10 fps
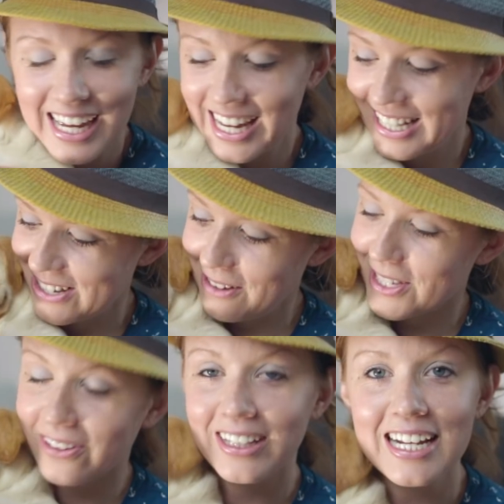And so I'm
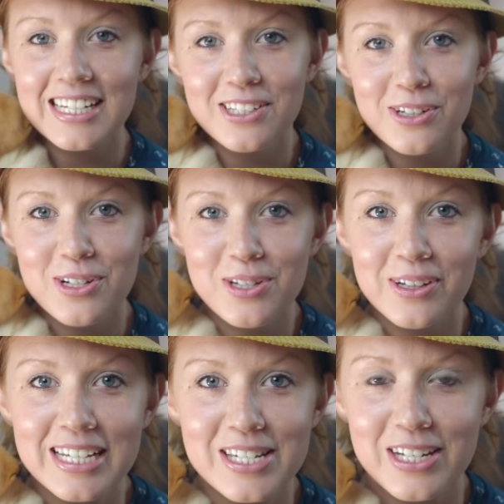so glad to introduce you
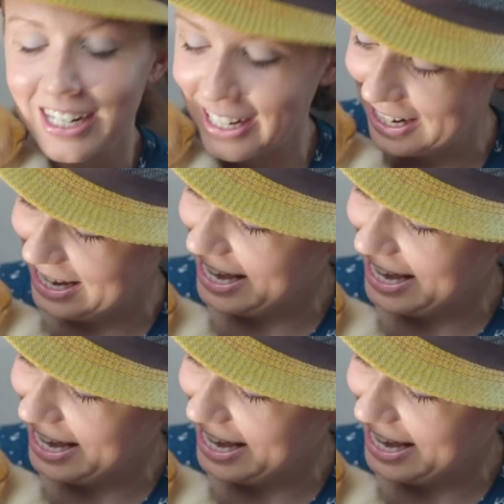guys to her.